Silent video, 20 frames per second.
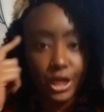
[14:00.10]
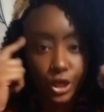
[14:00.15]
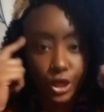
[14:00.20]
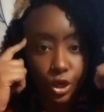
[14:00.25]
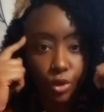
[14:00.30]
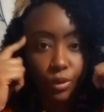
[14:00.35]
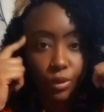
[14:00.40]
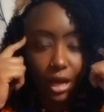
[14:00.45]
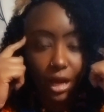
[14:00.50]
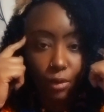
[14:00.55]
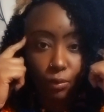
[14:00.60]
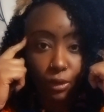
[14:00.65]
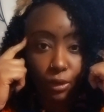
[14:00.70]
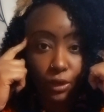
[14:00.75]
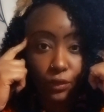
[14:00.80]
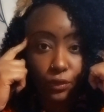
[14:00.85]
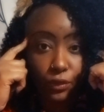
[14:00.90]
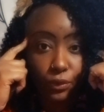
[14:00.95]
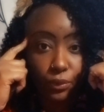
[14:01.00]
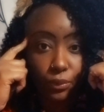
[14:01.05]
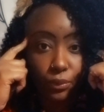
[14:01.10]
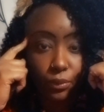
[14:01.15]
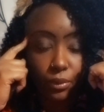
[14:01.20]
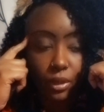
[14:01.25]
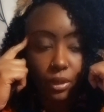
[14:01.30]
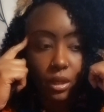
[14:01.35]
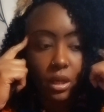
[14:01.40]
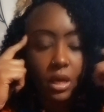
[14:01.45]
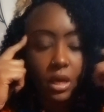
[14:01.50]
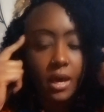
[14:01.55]
know what I went through.
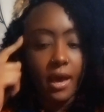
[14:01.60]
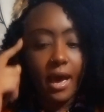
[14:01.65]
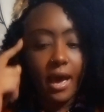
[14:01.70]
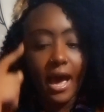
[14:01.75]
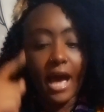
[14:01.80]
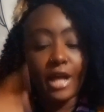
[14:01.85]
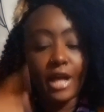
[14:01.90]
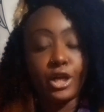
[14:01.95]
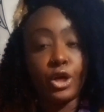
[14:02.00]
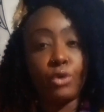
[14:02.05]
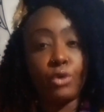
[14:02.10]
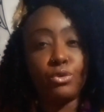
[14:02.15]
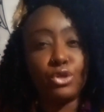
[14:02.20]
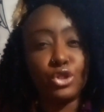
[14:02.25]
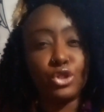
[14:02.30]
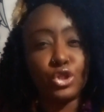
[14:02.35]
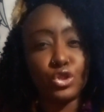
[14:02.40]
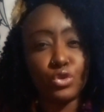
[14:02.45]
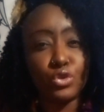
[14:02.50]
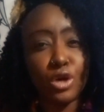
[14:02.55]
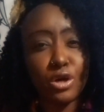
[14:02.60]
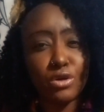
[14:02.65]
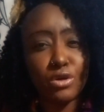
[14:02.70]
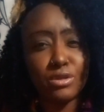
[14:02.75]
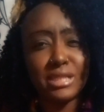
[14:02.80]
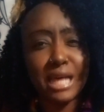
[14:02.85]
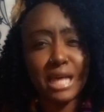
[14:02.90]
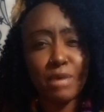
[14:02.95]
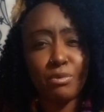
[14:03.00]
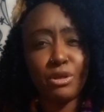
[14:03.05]
I know the
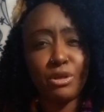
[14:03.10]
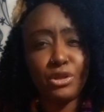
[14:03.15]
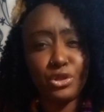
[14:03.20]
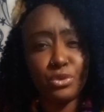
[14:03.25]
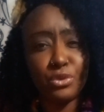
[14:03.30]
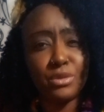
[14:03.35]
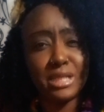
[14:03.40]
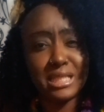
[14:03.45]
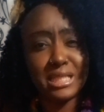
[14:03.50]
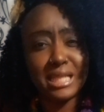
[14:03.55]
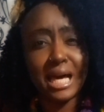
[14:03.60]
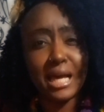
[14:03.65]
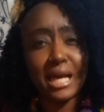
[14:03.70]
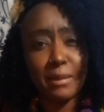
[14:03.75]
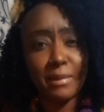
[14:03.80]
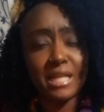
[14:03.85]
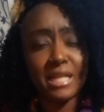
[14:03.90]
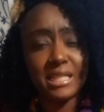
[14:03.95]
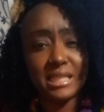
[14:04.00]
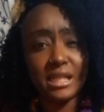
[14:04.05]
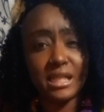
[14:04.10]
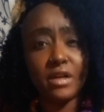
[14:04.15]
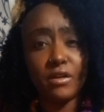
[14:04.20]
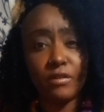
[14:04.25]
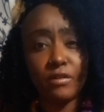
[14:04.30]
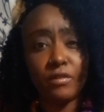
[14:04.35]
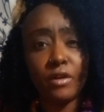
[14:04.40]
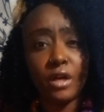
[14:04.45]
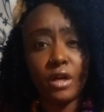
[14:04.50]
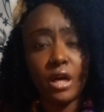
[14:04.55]
struggles I went through inside of
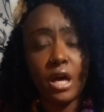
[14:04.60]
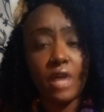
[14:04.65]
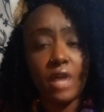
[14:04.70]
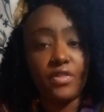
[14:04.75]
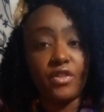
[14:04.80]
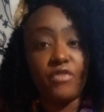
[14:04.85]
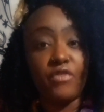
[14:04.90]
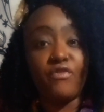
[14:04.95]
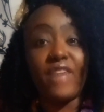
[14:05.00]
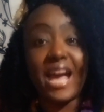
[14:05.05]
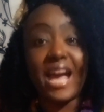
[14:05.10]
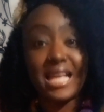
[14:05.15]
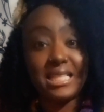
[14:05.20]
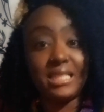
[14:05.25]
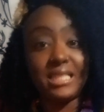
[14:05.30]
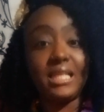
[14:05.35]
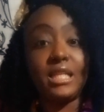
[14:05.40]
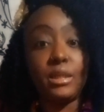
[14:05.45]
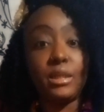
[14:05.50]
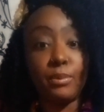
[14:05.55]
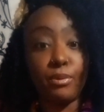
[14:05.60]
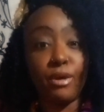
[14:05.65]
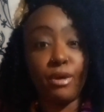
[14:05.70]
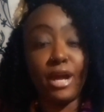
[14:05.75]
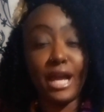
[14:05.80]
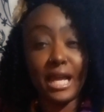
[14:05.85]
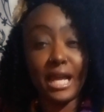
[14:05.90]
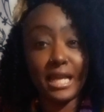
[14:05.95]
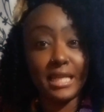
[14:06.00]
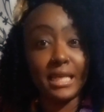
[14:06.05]
myself, the fasting and the
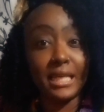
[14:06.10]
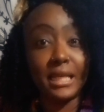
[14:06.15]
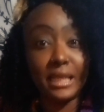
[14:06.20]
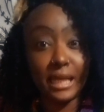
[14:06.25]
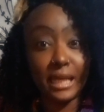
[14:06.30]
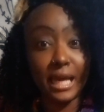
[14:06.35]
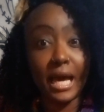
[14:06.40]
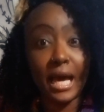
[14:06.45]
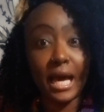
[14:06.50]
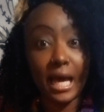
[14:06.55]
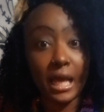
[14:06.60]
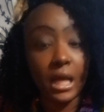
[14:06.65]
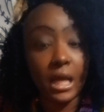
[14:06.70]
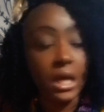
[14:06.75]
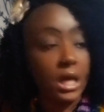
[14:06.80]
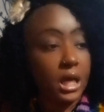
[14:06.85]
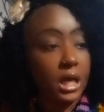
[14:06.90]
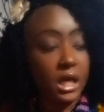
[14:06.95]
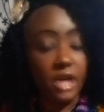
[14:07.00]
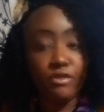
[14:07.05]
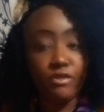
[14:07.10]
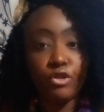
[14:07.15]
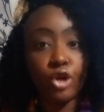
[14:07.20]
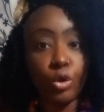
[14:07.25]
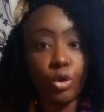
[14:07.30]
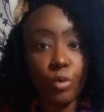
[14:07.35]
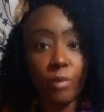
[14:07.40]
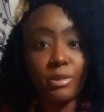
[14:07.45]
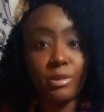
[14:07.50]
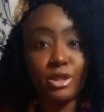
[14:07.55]
praying, telling God, if you
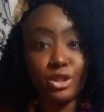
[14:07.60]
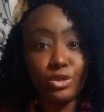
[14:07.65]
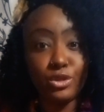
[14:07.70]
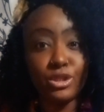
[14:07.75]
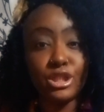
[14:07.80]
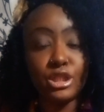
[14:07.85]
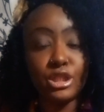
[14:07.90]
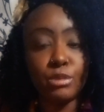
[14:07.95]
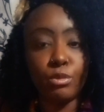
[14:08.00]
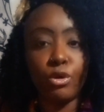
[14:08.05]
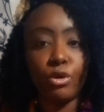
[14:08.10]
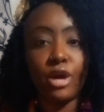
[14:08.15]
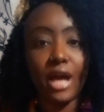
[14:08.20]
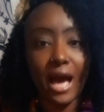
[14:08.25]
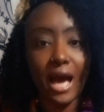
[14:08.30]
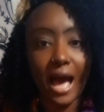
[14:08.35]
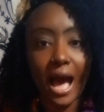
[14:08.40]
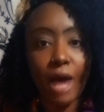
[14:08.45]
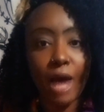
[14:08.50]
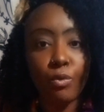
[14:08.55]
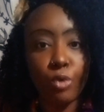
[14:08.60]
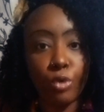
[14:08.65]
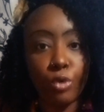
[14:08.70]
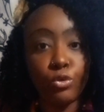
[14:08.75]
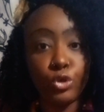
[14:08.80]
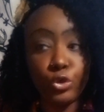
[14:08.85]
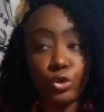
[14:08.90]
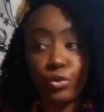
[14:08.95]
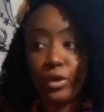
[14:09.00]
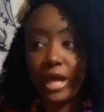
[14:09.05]
don't want me to do this no more, God, I
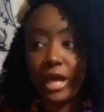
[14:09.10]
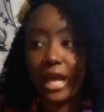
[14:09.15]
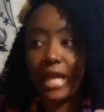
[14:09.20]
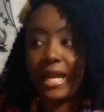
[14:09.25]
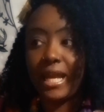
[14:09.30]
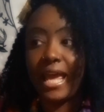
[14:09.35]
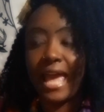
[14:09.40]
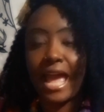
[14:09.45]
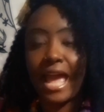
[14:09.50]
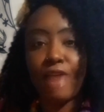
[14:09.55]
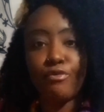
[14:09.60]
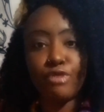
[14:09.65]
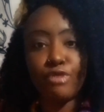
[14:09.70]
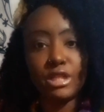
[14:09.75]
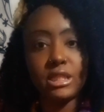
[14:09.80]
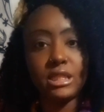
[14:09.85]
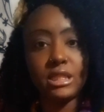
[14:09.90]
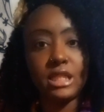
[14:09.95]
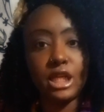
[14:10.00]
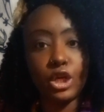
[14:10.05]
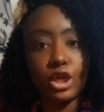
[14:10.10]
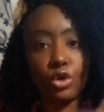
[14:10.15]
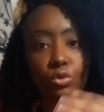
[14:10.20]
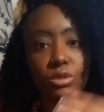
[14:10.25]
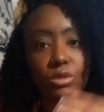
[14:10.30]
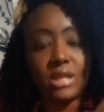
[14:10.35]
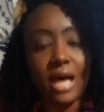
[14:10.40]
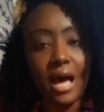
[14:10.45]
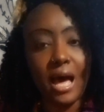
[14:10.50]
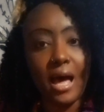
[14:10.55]
won't do it. And every
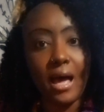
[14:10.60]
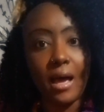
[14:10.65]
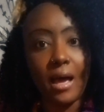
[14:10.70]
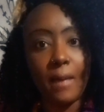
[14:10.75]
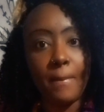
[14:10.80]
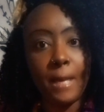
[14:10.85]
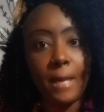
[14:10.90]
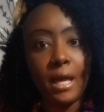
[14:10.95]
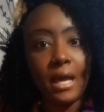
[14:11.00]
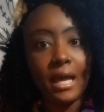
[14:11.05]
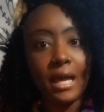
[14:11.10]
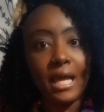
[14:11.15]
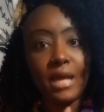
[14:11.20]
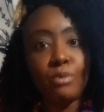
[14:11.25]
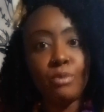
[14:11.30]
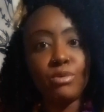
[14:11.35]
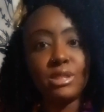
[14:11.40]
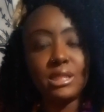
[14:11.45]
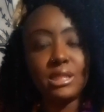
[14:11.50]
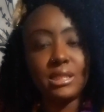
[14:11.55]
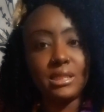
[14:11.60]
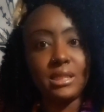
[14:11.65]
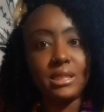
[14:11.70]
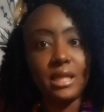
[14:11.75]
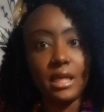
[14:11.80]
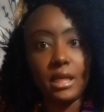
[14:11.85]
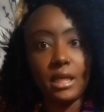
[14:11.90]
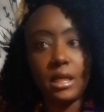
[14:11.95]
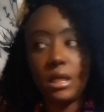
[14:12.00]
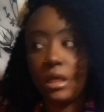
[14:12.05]
single time He would
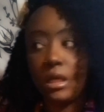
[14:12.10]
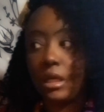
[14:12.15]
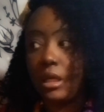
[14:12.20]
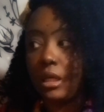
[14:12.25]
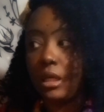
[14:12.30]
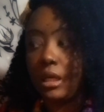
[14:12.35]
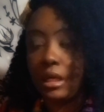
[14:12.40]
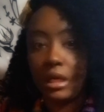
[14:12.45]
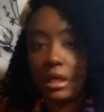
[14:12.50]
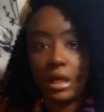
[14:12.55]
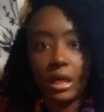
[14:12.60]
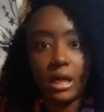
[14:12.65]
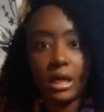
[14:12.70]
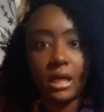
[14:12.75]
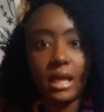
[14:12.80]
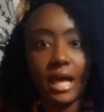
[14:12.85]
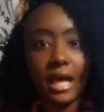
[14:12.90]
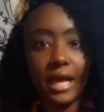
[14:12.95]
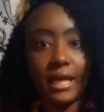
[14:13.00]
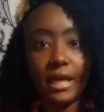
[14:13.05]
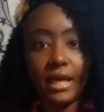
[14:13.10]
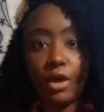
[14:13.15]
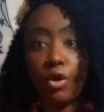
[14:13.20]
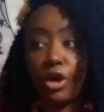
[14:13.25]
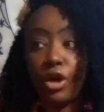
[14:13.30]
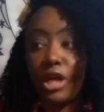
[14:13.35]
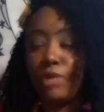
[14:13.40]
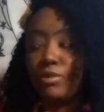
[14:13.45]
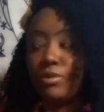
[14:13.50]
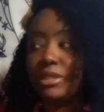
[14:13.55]
send a client,
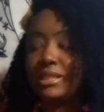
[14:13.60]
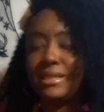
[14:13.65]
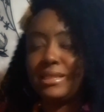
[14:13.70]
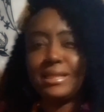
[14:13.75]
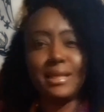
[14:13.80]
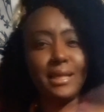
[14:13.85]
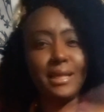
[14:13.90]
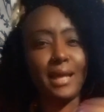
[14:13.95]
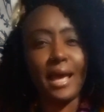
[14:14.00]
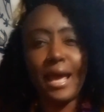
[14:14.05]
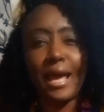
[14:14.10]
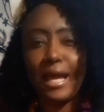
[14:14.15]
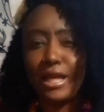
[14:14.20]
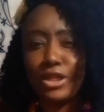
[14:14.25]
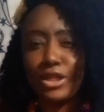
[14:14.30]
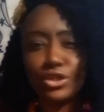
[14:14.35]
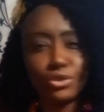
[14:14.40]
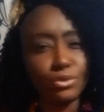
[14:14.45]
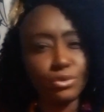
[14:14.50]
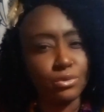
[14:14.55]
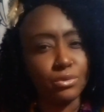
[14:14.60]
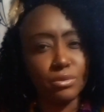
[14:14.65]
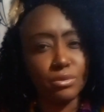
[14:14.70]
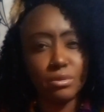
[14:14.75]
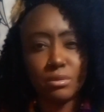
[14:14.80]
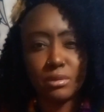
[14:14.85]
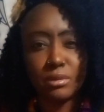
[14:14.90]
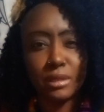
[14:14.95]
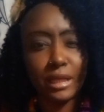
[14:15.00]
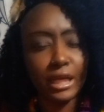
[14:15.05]
or He would send an angel
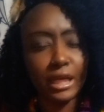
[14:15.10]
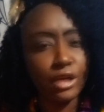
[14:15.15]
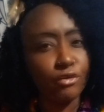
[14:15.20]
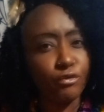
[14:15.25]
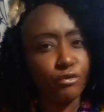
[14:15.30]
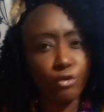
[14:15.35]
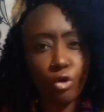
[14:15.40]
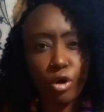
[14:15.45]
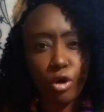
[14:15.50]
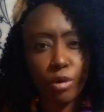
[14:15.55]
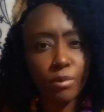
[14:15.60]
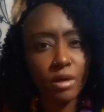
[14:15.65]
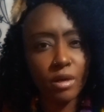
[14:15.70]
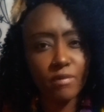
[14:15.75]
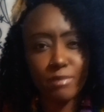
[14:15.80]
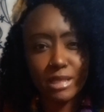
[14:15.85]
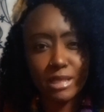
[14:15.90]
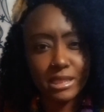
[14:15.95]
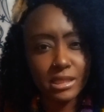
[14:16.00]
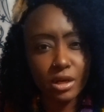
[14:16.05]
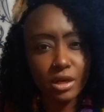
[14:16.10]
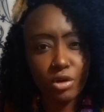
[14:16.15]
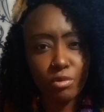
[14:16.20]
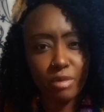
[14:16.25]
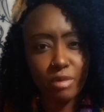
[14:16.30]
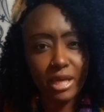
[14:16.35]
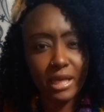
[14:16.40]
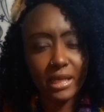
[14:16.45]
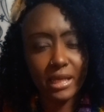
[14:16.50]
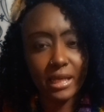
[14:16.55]
in the form of my
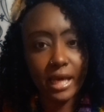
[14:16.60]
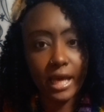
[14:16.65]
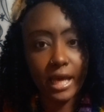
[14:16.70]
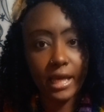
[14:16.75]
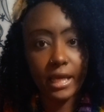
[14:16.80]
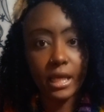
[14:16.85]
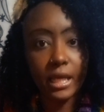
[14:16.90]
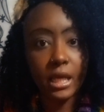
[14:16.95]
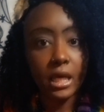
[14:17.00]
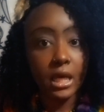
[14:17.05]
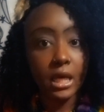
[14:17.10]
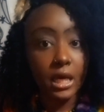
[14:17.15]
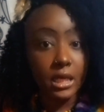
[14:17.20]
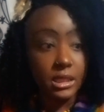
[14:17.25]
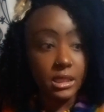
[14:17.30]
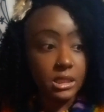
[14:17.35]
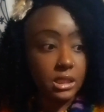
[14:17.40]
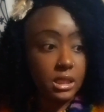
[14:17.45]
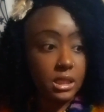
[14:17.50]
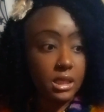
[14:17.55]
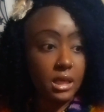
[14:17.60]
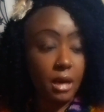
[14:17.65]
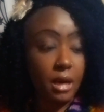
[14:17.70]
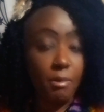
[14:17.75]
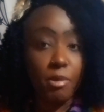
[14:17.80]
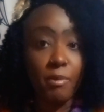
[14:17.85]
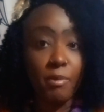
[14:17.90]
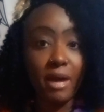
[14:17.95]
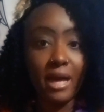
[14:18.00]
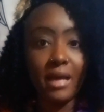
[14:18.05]
soulmate client to
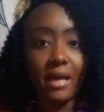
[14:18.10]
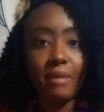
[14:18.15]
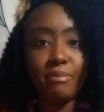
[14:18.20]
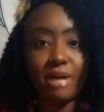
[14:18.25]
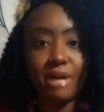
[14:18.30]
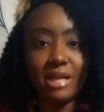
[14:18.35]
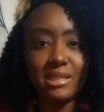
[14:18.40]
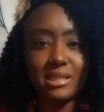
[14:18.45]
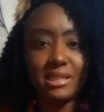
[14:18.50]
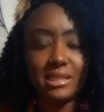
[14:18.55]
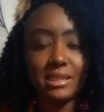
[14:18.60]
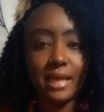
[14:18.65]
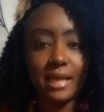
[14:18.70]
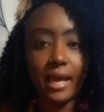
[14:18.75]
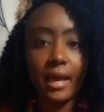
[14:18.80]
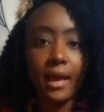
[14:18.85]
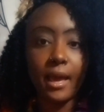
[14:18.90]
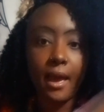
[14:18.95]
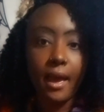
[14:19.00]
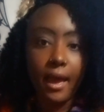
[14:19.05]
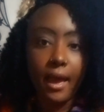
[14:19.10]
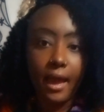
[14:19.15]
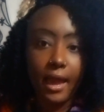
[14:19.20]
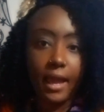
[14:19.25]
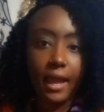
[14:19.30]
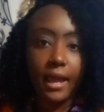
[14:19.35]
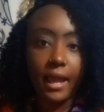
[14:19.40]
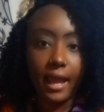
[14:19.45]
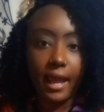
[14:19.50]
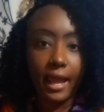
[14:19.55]
come in my inbox and say,
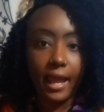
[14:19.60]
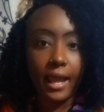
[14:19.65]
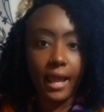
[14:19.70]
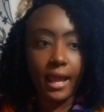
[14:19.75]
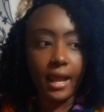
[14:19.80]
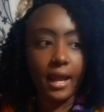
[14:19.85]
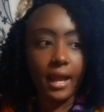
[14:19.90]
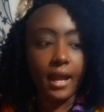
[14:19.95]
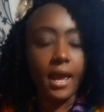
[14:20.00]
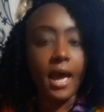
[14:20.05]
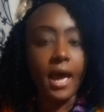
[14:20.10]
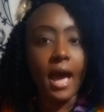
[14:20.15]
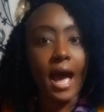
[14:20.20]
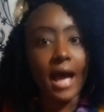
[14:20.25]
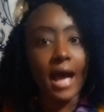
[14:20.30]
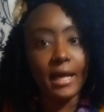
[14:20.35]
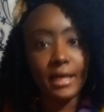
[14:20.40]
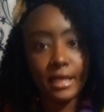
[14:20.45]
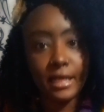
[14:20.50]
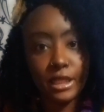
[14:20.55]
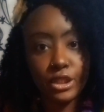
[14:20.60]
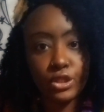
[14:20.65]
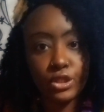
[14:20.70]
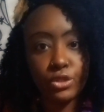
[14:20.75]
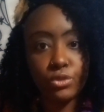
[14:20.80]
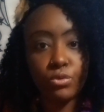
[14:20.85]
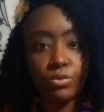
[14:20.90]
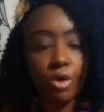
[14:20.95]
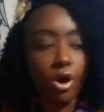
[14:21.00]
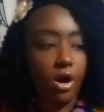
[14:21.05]
hey, Ann, I need you.